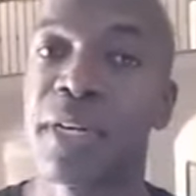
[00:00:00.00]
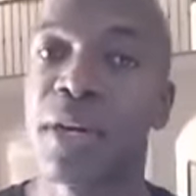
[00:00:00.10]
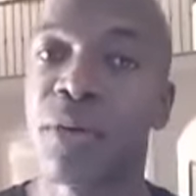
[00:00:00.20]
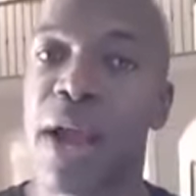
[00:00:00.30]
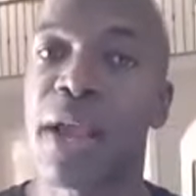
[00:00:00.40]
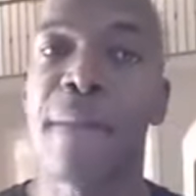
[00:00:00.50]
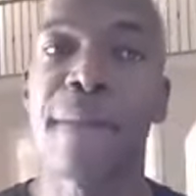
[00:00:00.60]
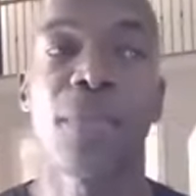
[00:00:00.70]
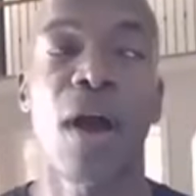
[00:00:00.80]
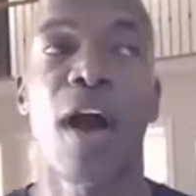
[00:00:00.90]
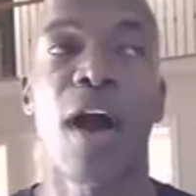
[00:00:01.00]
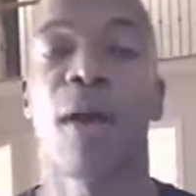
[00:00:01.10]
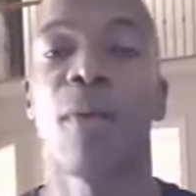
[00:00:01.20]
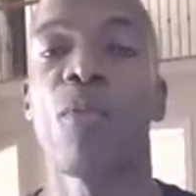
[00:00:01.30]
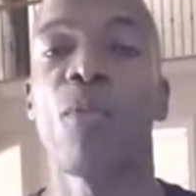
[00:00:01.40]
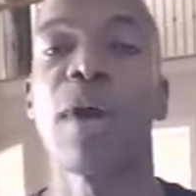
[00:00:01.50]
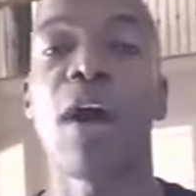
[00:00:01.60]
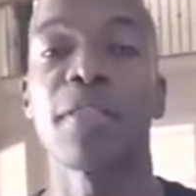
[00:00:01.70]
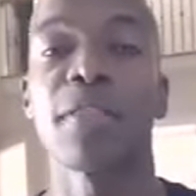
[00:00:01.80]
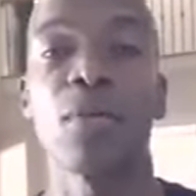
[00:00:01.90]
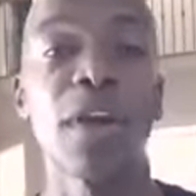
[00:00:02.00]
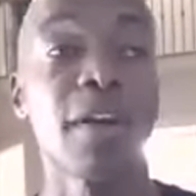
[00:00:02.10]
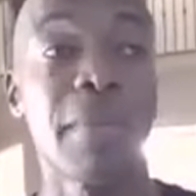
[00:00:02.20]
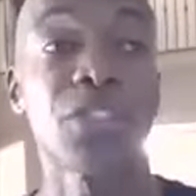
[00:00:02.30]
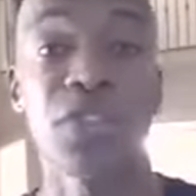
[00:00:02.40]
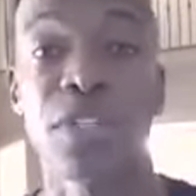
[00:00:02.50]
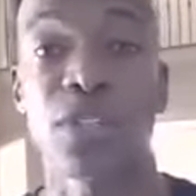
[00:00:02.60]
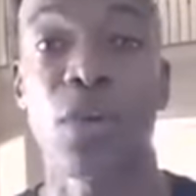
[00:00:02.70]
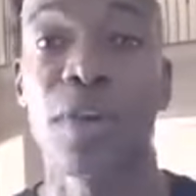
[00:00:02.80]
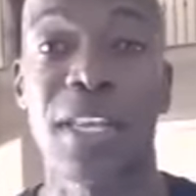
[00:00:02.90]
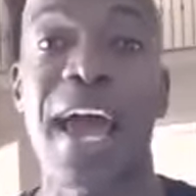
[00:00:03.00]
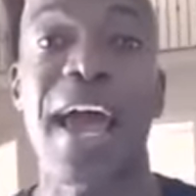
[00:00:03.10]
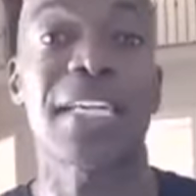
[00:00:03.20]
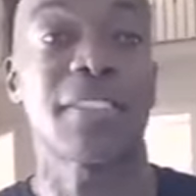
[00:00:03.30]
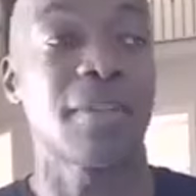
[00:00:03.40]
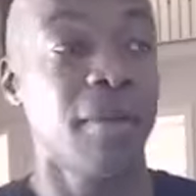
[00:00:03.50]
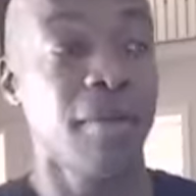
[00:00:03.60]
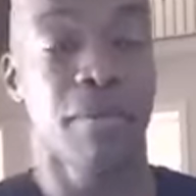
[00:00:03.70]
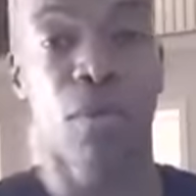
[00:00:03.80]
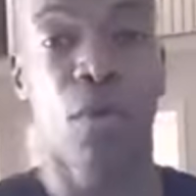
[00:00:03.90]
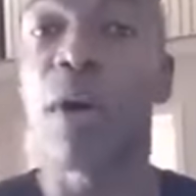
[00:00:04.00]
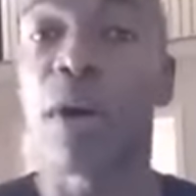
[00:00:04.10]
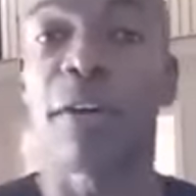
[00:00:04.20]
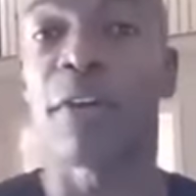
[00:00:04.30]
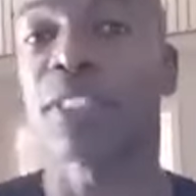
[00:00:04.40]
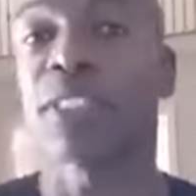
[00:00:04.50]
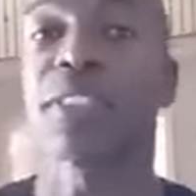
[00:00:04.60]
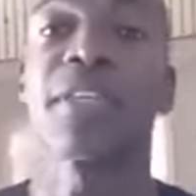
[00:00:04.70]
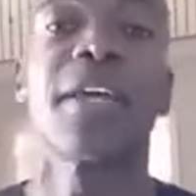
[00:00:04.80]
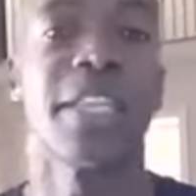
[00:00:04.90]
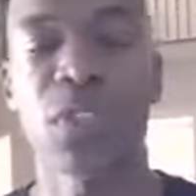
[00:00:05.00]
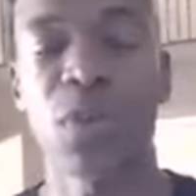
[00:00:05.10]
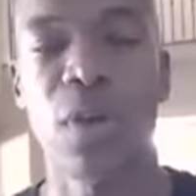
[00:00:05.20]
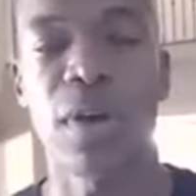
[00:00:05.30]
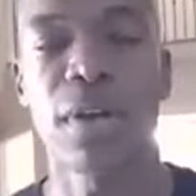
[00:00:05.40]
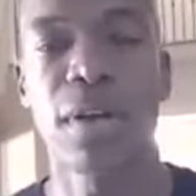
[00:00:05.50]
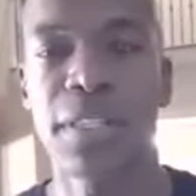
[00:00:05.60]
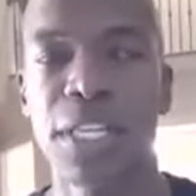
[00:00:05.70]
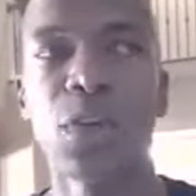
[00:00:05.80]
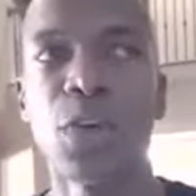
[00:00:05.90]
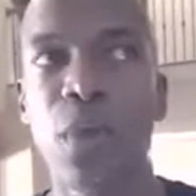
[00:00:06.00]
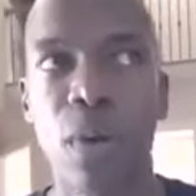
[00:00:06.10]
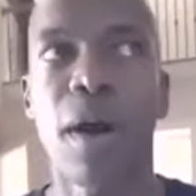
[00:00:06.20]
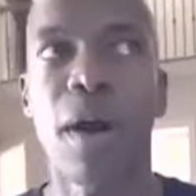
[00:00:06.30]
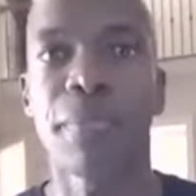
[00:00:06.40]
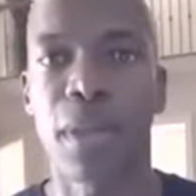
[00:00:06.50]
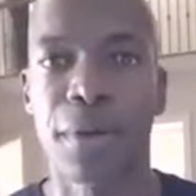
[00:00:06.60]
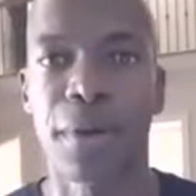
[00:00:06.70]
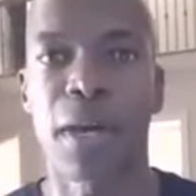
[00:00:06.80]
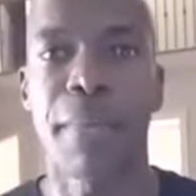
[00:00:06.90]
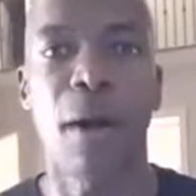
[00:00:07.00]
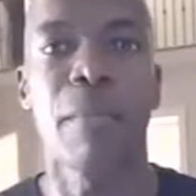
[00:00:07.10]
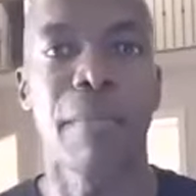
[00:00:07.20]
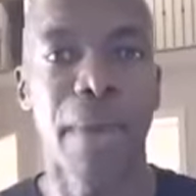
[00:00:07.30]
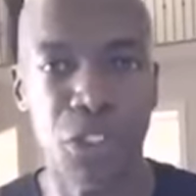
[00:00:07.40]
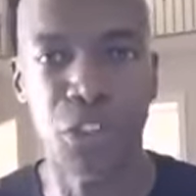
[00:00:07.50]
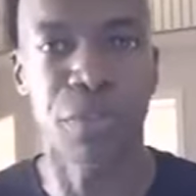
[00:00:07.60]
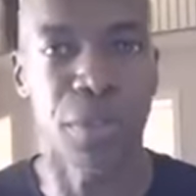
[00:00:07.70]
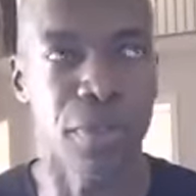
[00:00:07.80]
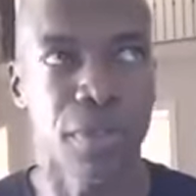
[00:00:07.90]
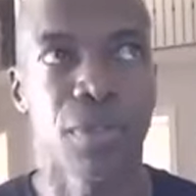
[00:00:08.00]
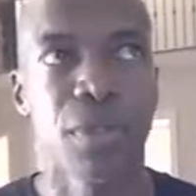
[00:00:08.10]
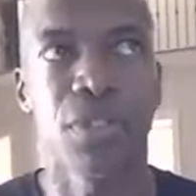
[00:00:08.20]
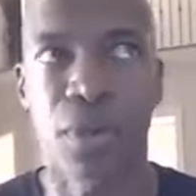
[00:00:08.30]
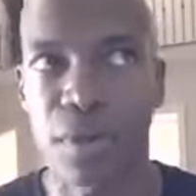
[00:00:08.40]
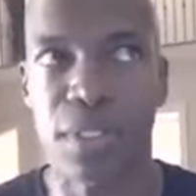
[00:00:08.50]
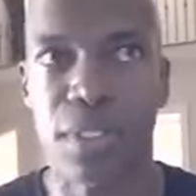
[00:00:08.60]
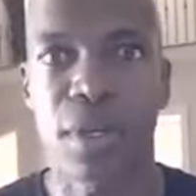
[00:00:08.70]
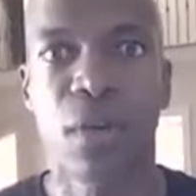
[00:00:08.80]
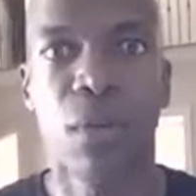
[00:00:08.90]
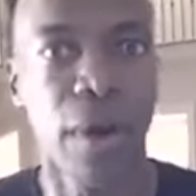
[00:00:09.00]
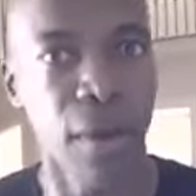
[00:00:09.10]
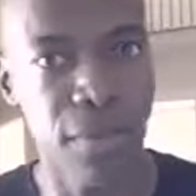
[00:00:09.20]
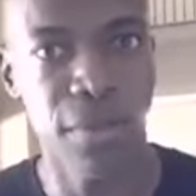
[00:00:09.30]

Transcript: right? What are the metrics on the last quarter versus this quarter? Then you grow up learning about measurable results, wealth,